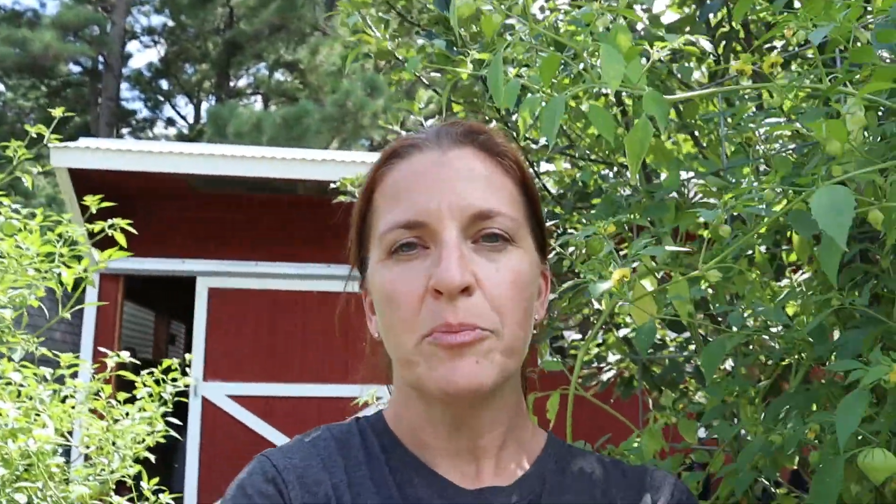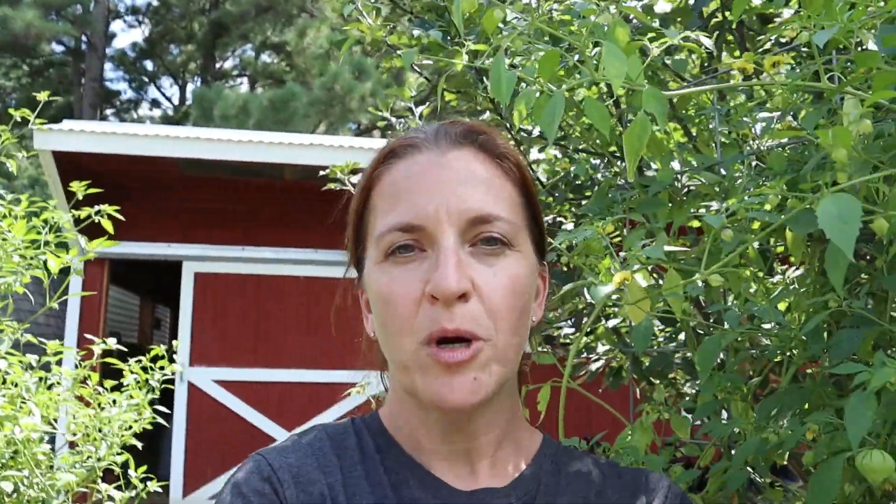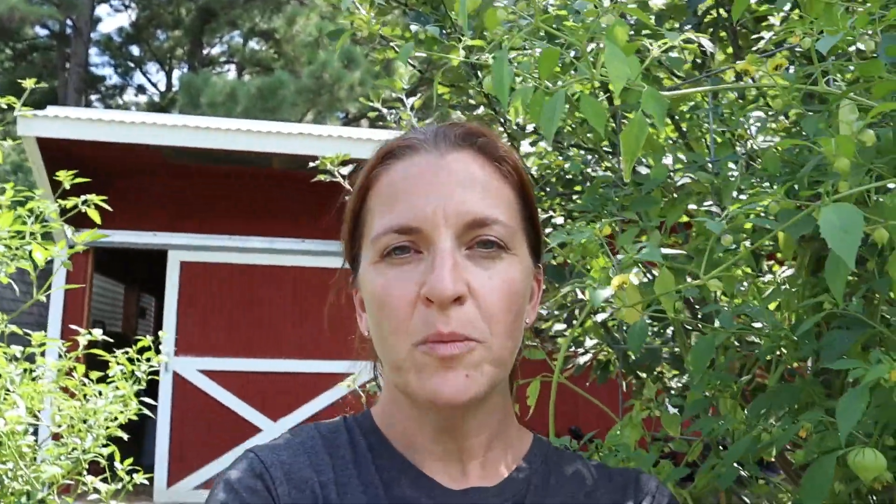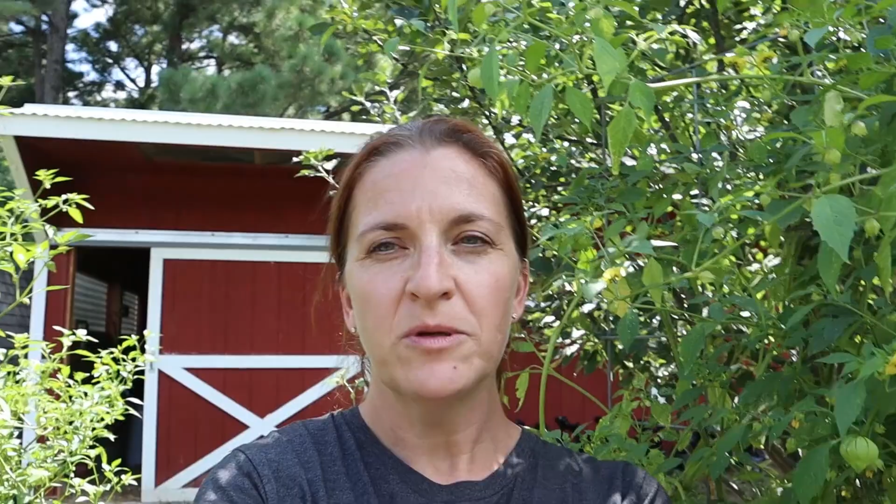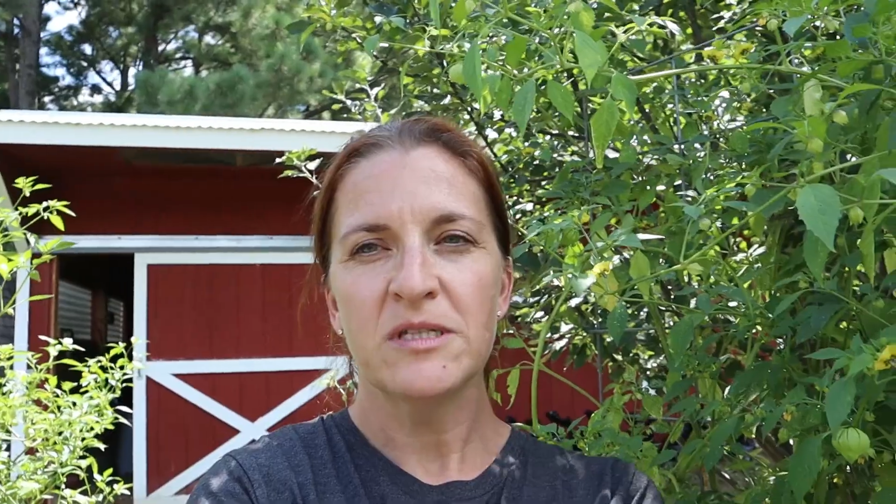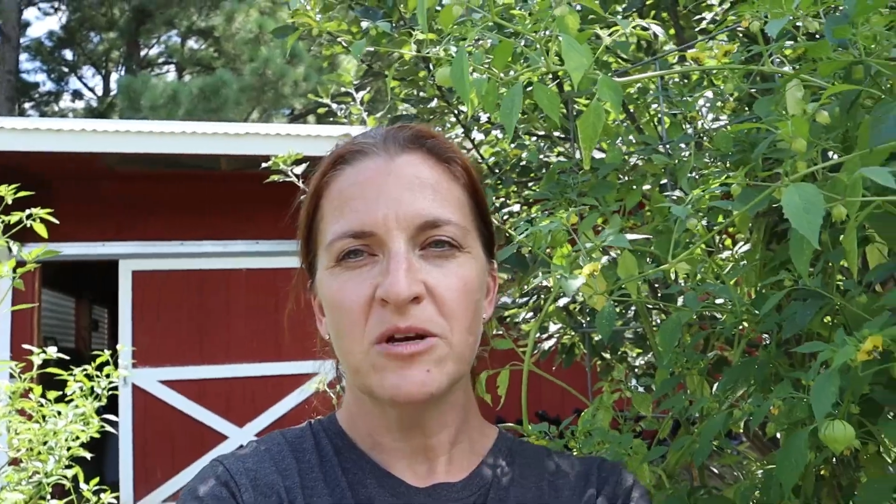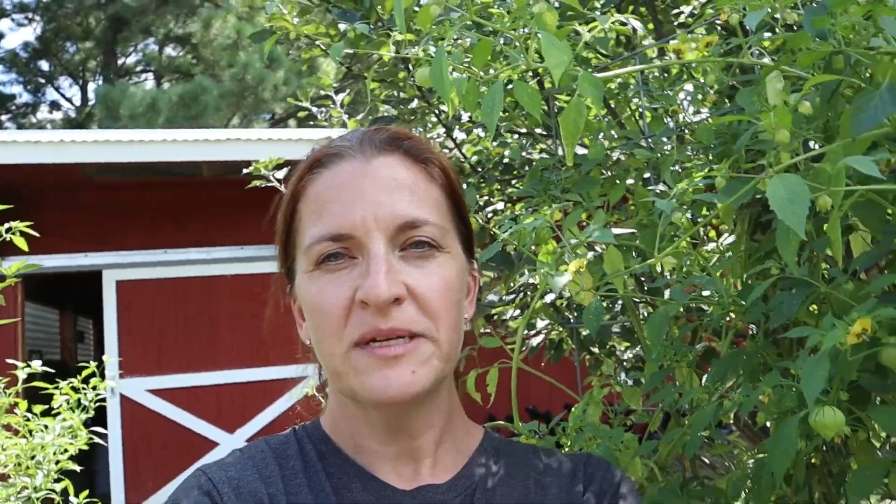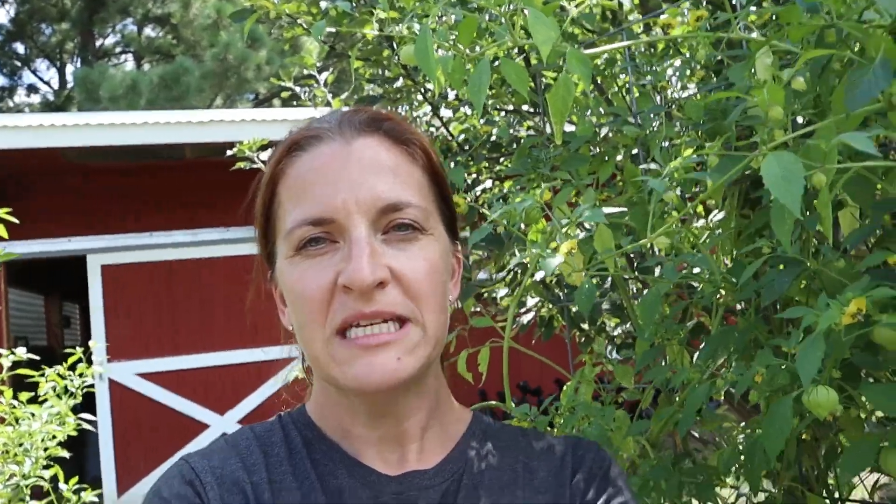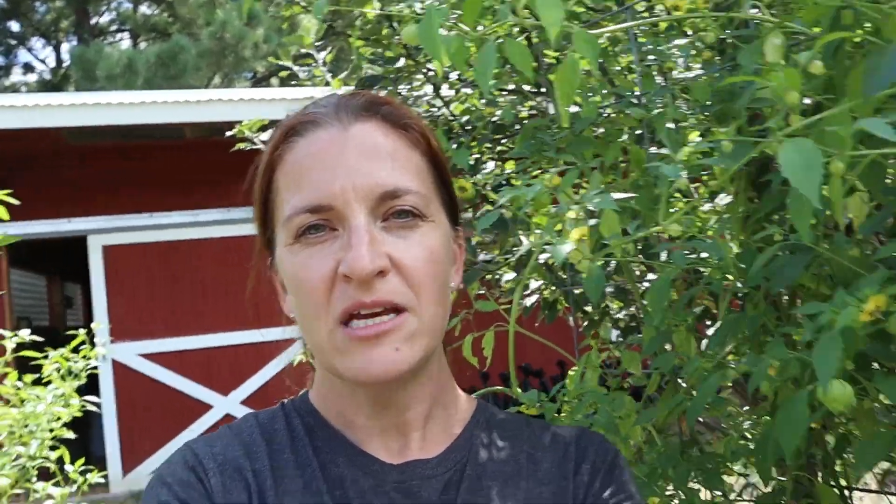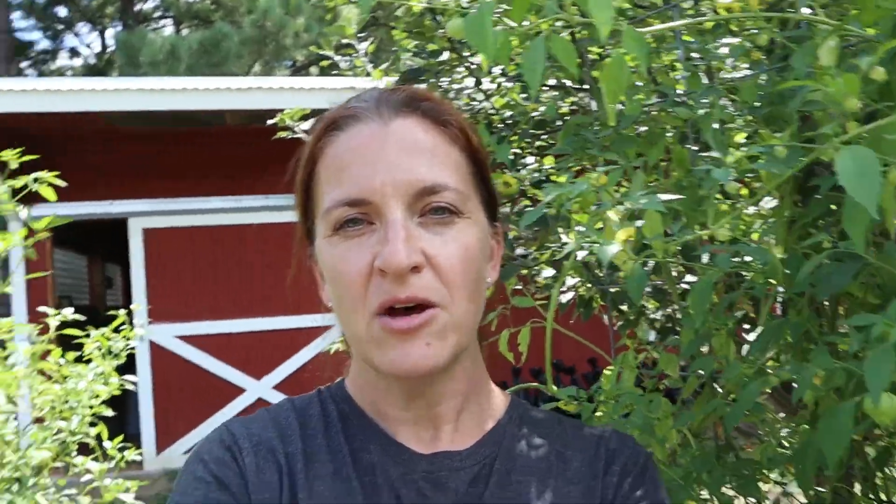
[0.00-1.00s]
a purple
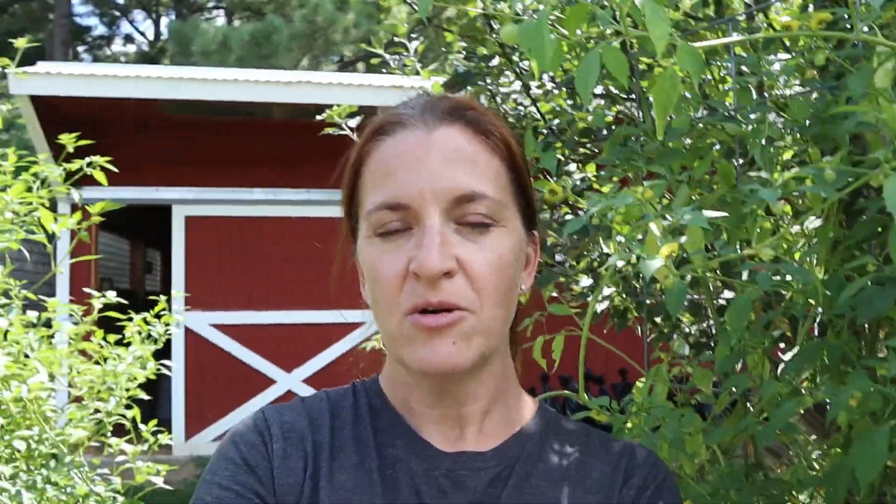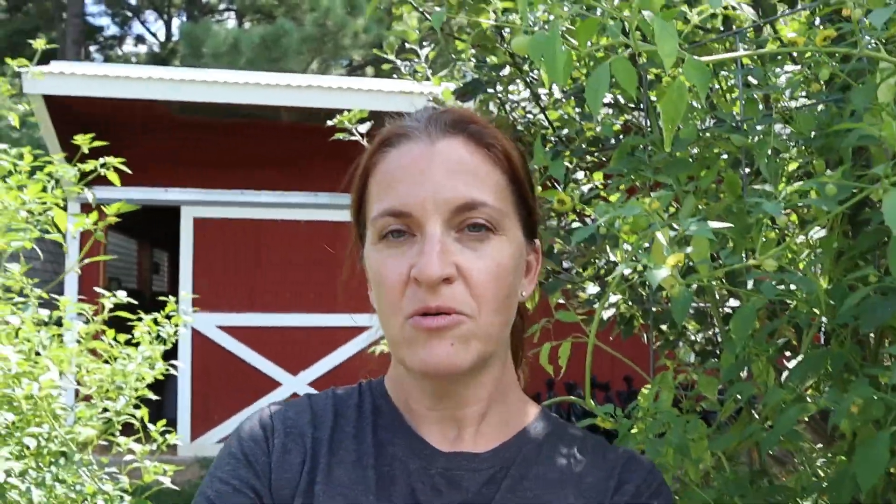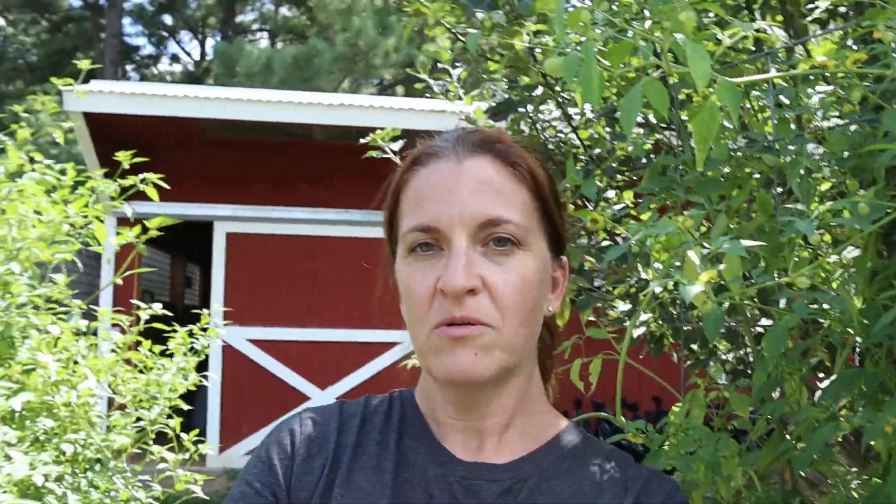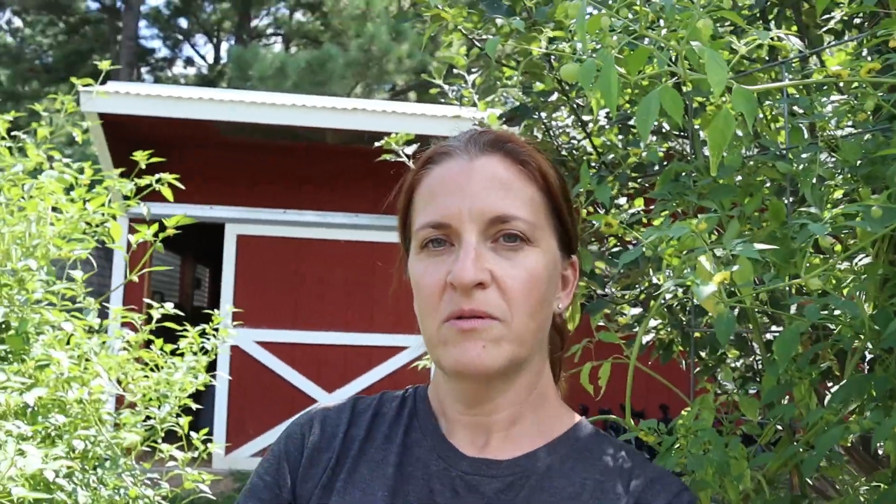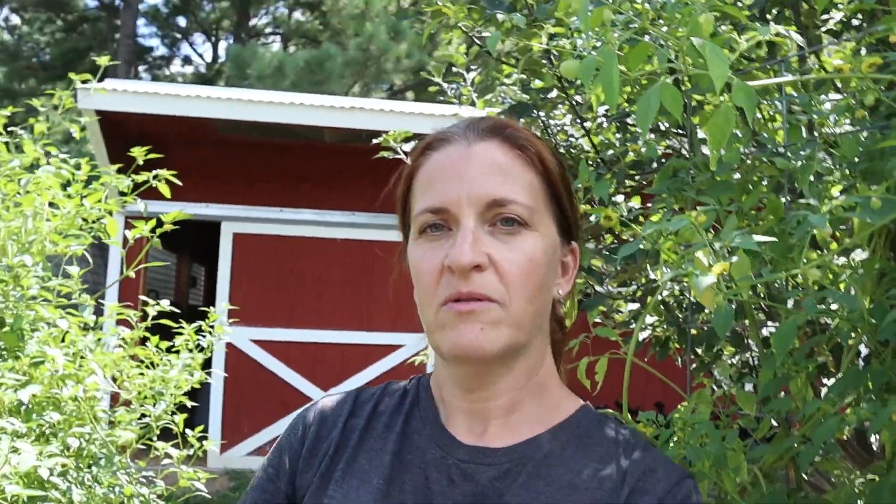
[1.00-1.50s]
tomatillo